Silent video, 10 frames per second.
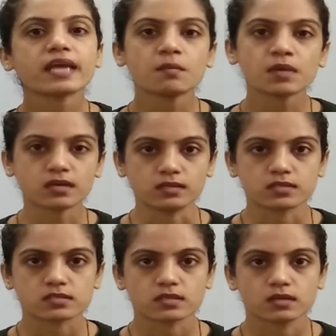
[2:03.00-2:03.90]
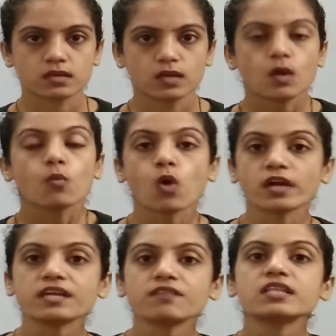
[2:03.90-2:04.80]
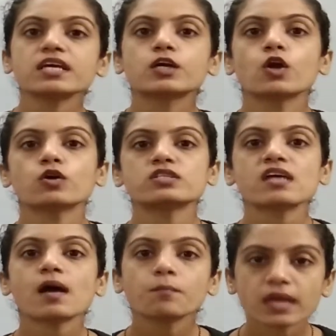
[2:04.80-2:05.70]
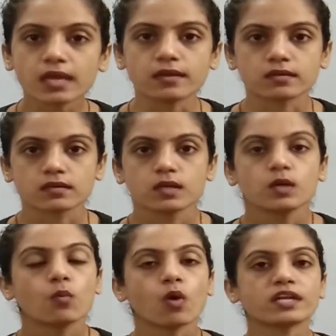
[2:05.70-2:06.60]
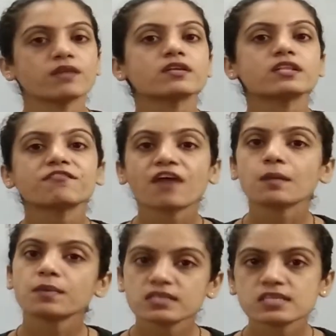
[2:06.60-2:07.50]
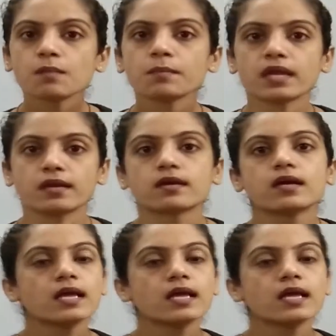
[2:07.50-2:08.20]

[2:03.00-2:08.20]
chemicals, whatever the clothes are made, whatever the fibers are made,